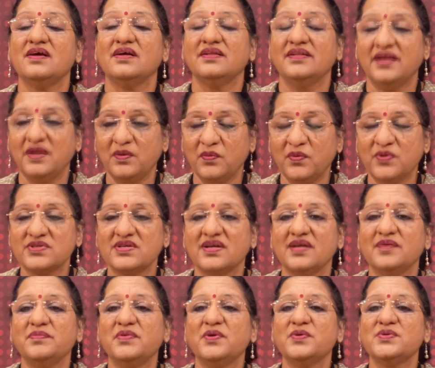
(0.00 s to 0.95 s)
the
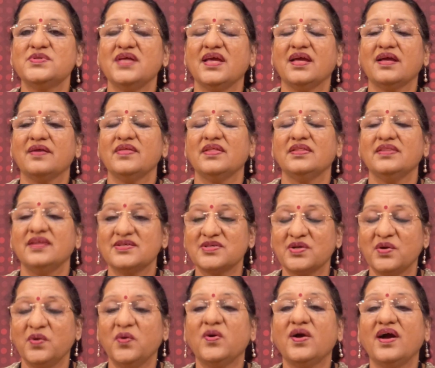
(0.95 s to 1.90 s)
devotional music, the
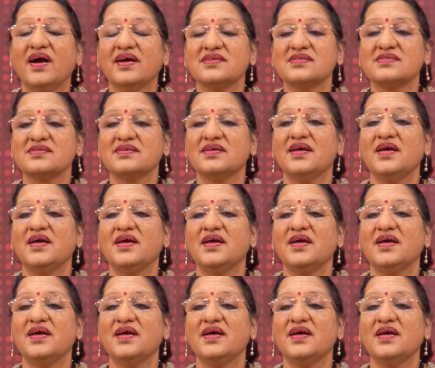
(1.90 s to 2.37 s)
shlokas,